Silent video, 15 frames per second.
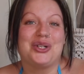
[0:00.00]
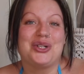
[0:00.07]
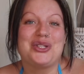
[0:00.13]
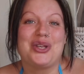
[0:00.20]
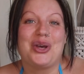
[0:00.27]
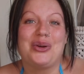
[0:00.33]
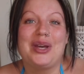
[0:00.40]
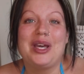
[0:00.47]

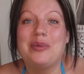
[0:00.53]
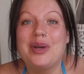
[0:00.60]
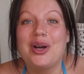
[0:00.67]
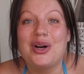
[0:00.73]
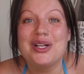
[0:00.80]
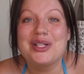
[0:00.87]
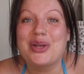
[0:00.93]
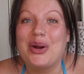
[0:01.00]
So here we
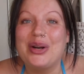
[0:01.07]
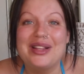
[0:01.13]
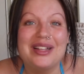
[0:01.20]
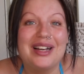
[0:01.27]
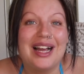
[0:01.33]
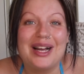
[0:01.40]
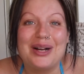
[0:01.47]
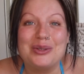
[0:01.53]
are, it's going in the
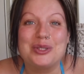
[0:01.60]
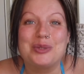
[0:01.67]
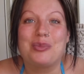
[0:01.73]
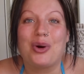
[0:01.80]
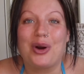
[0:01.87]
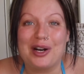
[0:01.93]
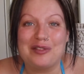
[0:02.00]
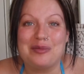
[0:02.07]
lounge,
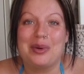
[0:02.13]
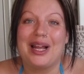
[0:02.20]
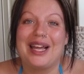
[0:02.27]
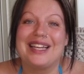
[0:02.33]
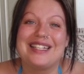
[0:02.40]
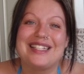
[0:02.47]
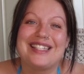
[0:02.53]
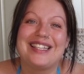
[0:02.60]
pride of
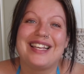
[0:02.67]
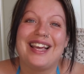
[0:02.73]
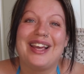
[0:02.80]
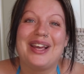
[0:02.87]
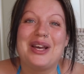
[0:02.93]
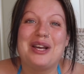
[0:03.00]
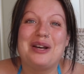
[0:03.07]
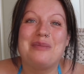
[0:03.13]
place.
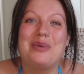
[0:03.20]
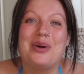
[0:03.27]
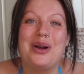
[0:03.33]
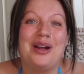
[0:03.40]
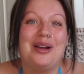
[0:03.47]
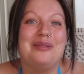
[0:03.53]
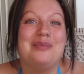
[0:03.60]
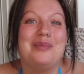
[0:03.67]
But
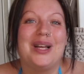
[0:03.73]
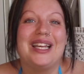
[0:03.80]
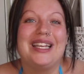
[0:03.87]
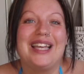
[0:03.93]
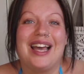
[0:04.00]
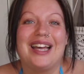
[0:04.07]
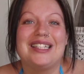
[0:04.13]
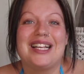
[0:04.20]
um,
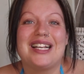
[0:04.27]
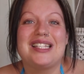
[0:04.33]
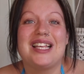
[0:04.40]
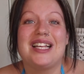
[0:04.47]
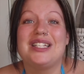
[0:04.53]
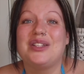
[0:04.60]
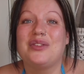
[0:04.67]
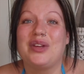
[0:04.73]
yeah, that's the
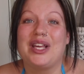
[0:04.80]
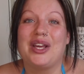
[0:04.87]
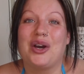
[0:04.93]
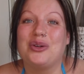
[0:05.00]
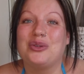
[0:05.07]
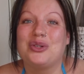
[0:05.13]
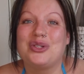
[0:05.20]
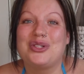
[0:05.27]
end of the
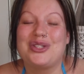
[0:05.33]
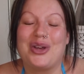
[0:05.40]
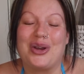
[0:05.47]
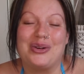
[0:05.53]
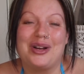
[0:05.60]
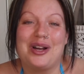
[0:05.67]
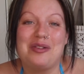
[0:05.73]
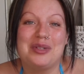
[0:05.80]
video. So
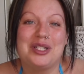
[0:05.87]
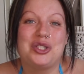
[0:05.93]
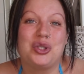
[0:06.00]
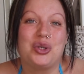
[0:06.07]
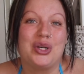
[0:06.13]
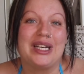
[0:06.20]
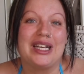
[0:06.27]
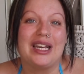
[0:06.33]
hope you
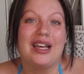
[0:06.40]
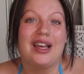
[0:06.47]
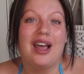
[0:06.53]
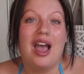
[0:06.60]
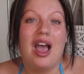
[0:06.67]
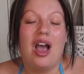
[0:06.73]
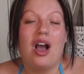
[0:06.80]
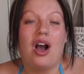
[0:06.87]
enjoyed it.
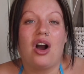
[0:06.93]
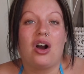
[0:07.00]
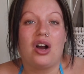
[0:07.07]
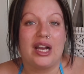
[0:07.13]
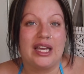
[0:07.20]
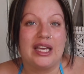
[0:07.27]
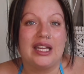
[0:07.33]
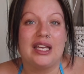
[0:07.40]

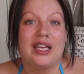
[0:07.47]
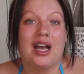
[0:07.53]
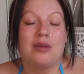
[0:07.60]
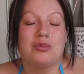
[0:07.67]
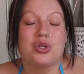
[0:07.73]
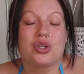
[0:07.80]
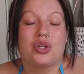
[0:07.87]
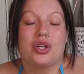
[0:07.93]
I, I'm
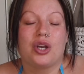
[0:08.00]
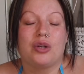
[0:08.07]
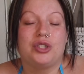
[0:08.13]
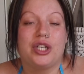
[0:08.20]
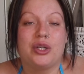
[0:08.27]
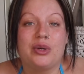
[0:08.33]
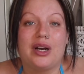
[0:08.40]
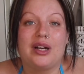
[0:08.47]
just going to go
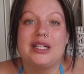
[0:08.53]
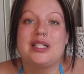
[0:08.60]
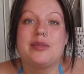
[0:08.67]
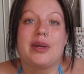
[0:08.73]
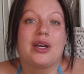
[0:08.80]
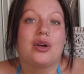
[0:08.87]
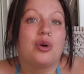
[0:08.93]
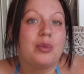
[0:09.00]
chill now. I need to
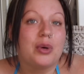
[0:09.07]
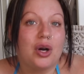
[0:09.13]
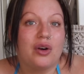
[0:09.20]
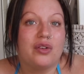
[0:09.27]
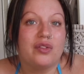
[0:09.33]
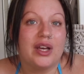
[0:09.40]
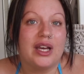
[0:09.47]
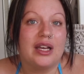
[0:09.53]
make a cup of
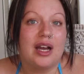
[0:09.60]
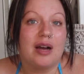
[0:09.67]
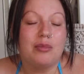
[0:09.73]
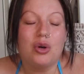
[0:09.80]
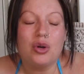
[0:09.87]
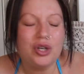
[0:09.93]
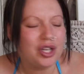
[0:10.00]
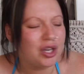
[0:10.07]
coffee. I'm
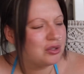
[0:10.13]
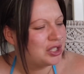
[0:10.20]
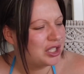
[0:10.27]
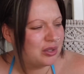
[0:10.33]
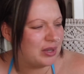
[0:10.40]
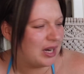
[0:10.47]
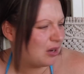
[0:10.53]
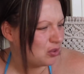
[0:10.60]
not going to go
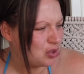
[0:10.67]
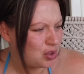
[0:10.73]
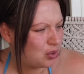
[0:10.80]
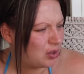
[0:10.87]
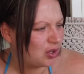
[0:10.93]
chill now at all.